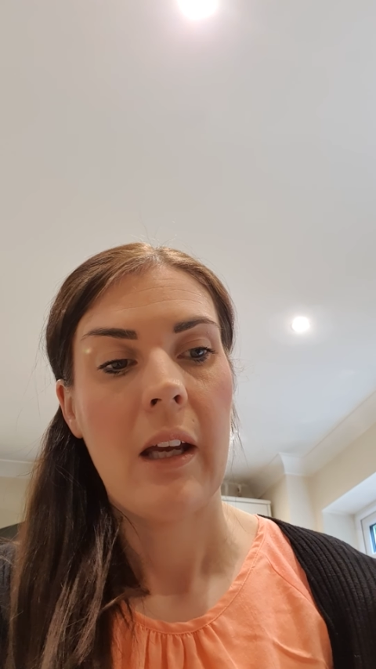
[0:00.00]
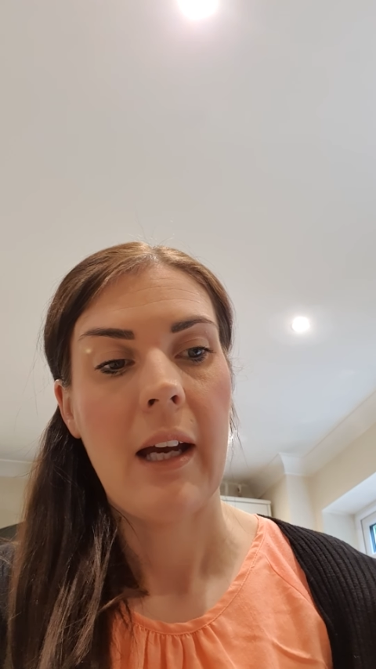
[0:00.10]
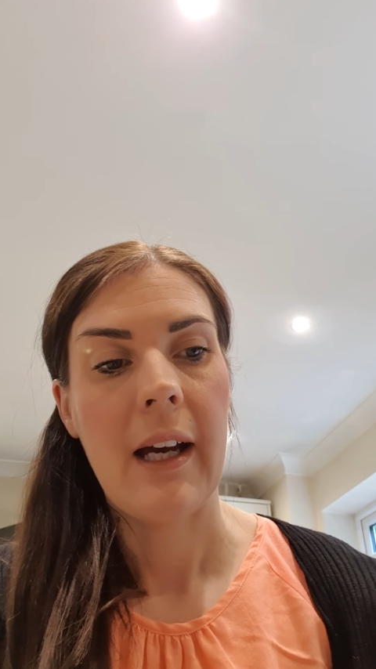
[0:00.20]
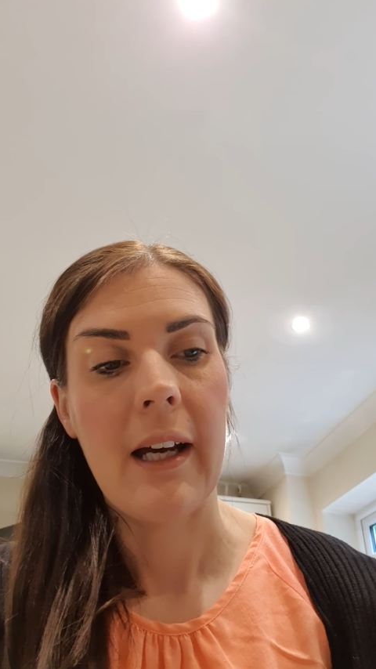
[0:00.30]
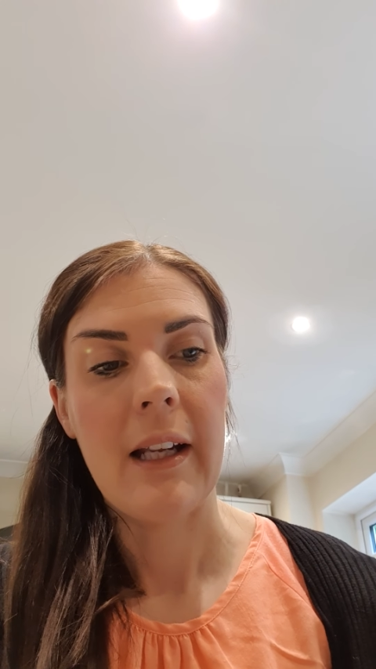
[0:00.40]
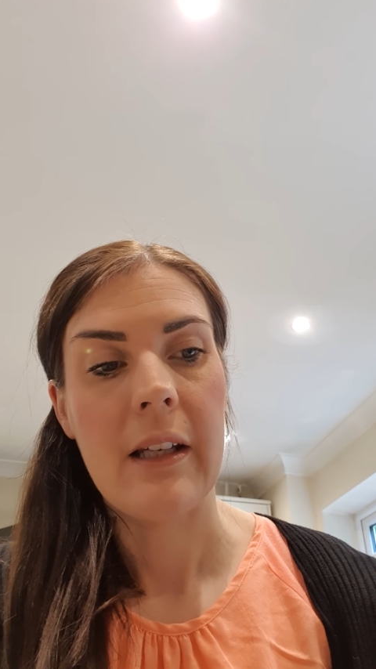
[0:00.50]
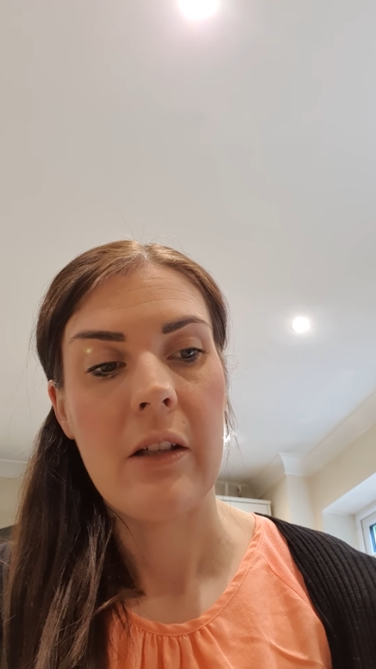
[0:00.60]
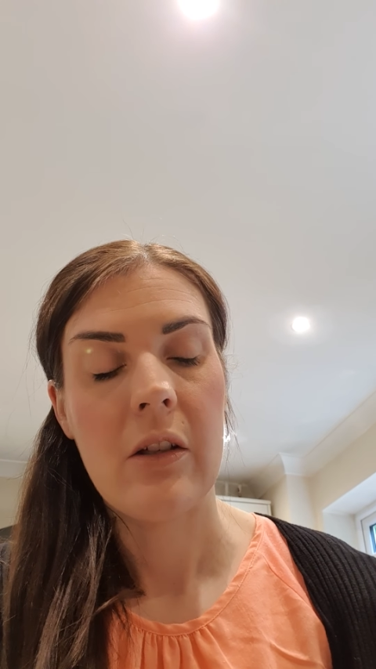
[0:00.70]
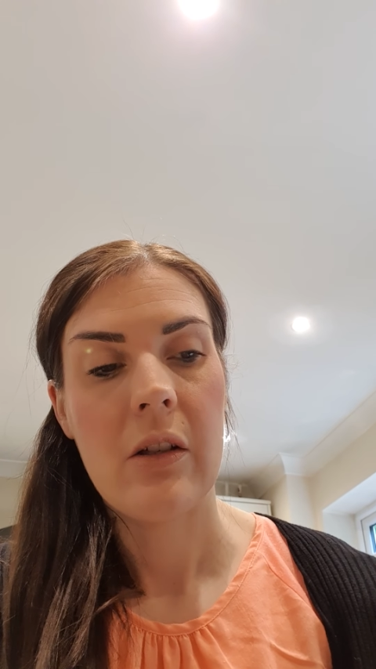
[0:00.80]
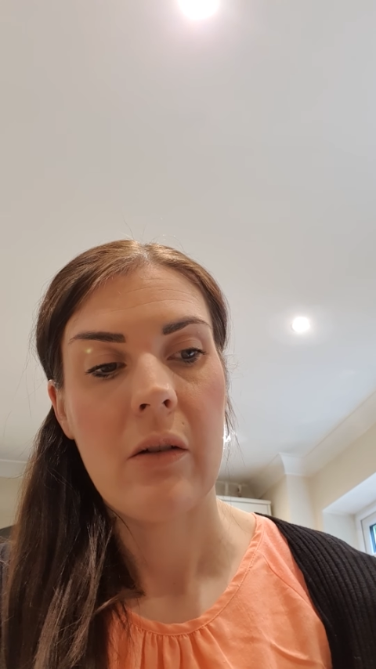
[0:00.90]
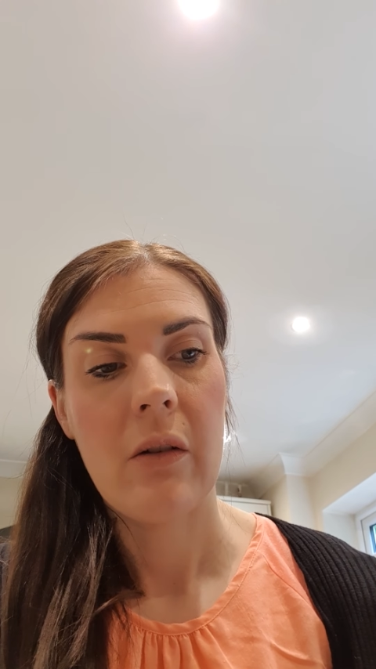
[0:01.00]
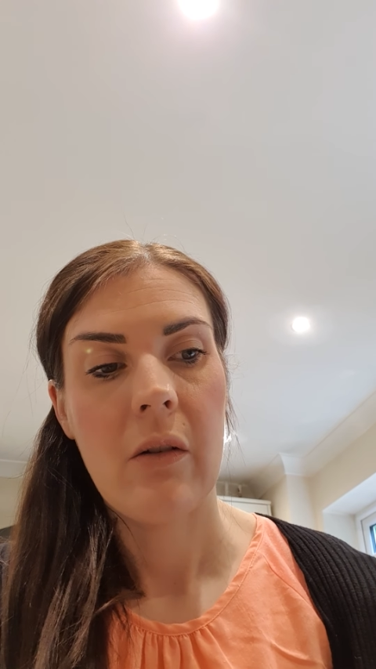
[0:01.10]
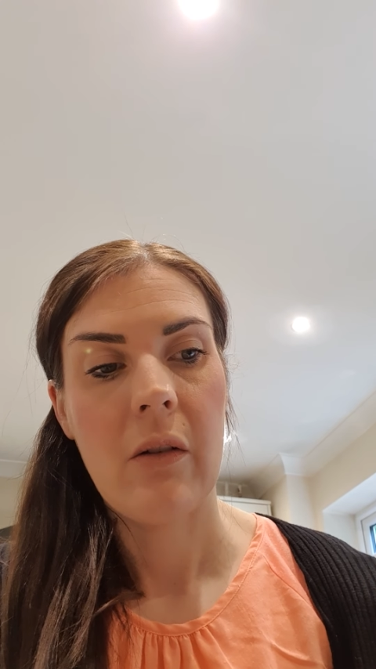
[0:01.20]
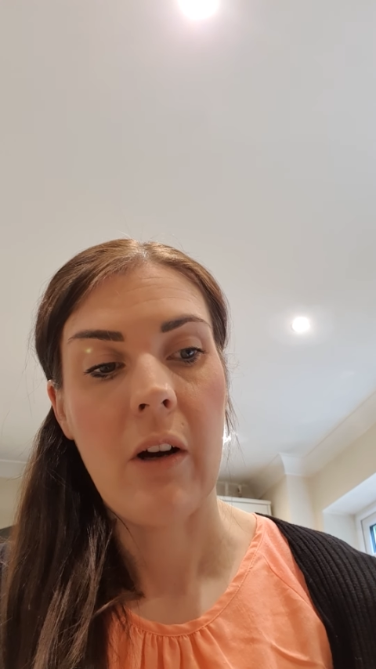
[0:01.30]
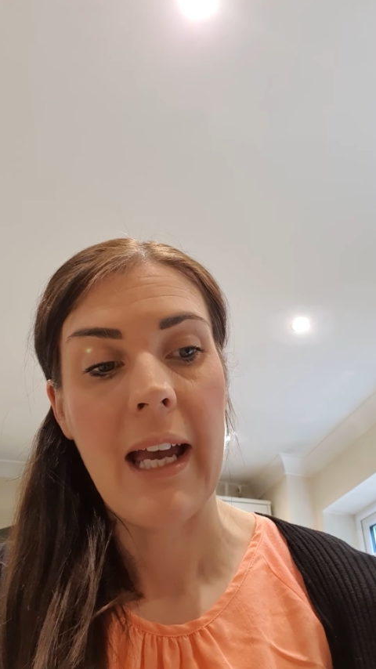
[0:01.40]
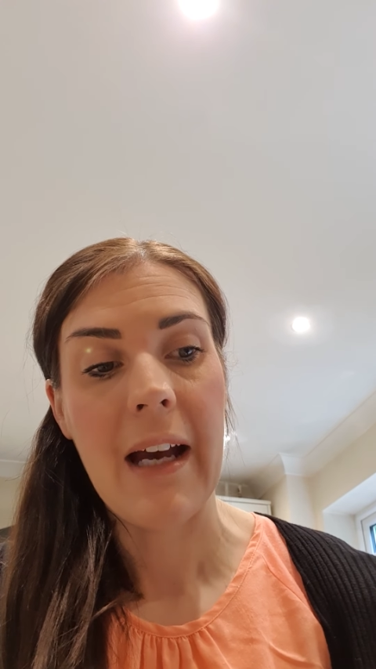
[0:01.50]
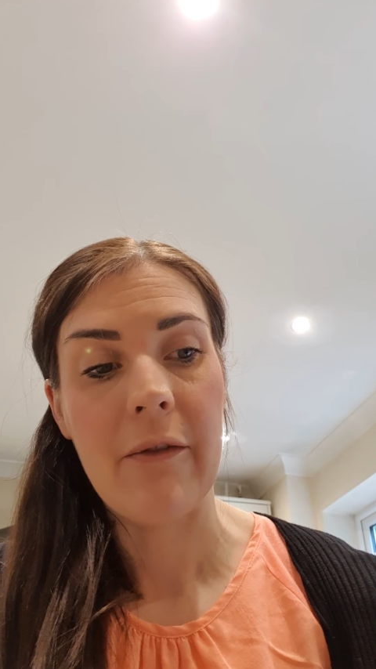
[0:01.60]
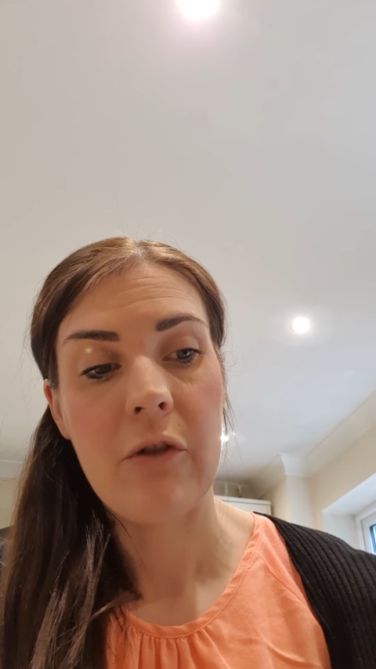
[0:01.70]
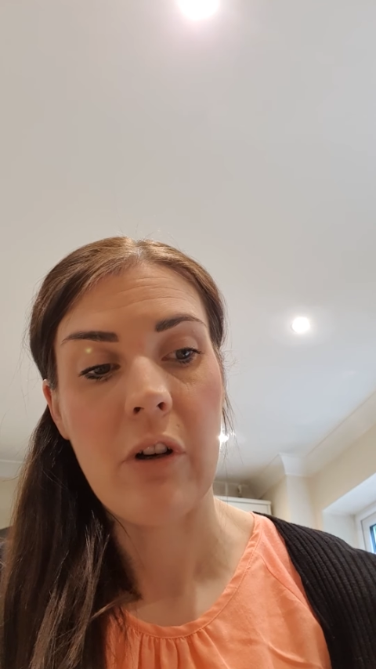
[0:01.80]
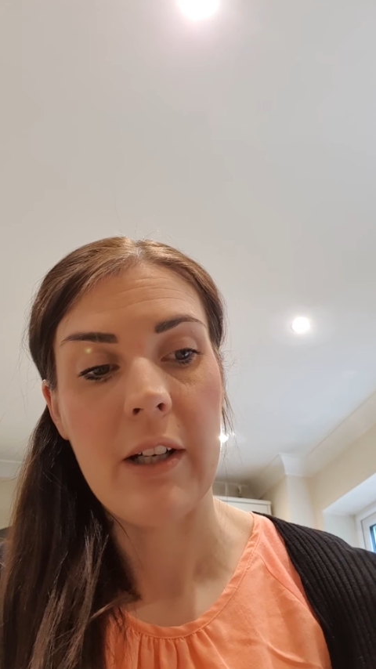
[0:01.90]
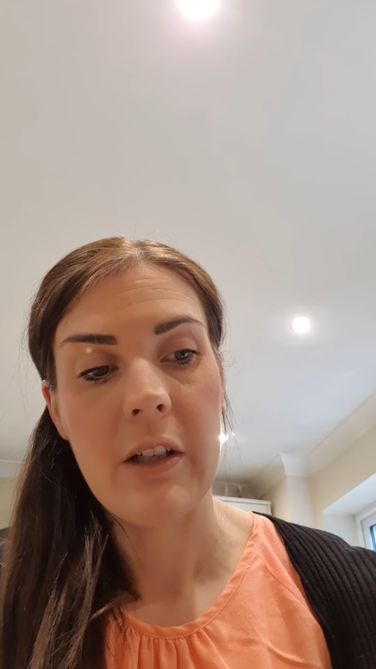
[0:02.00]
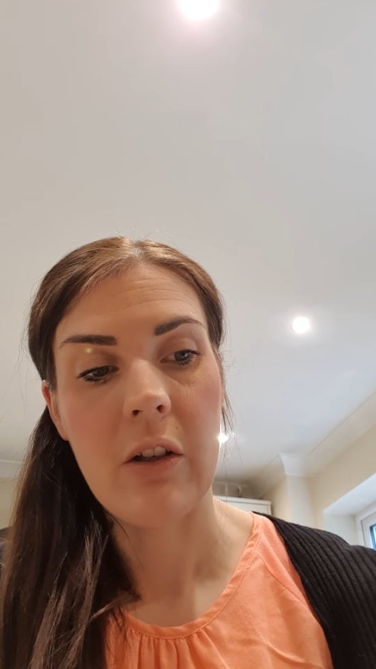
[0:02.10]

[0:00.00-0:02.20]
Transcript: I have tried